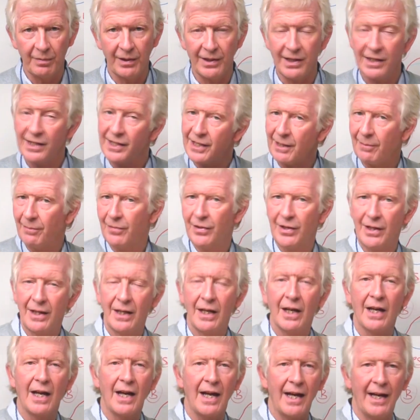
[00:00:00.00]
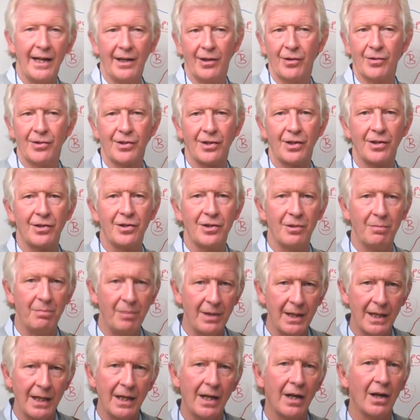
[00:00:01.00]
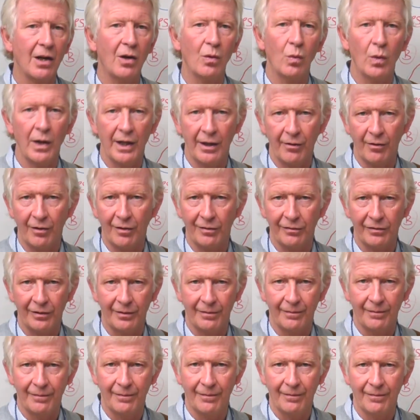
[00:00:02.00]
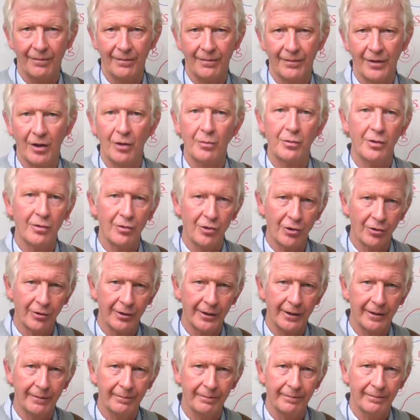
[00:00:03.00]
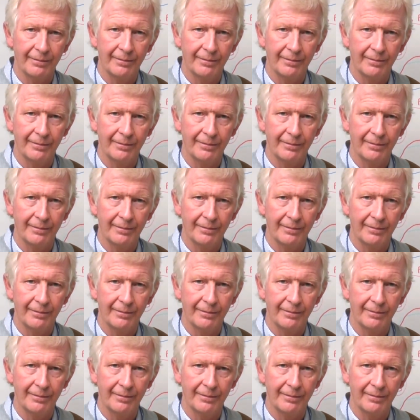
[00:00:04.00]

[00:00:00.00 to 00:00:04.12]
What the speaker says: but it's something else to be aware of. Hope you enjoyed that.